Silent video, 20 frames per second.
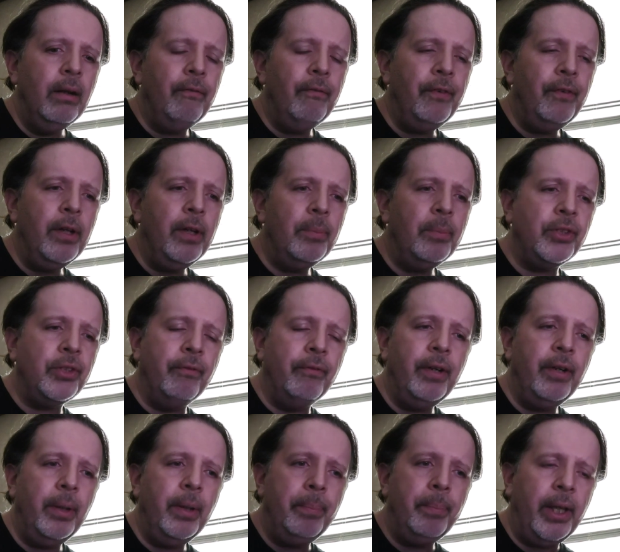film is a
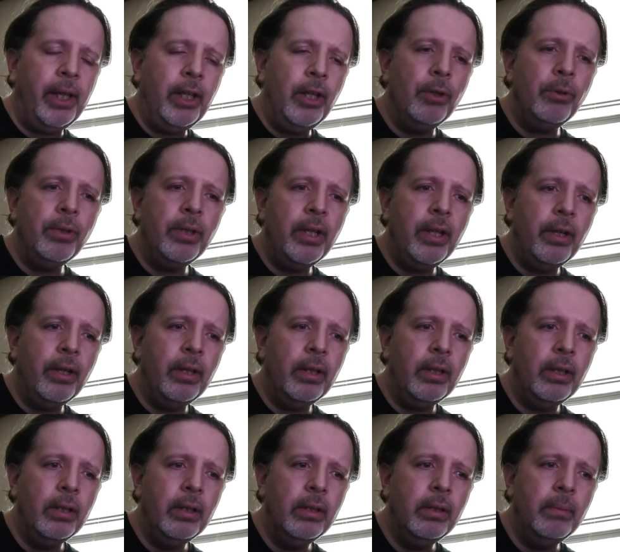very
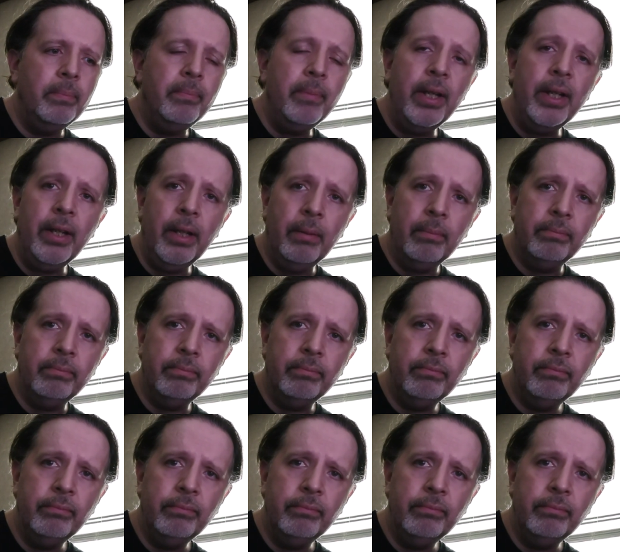peculiar medium.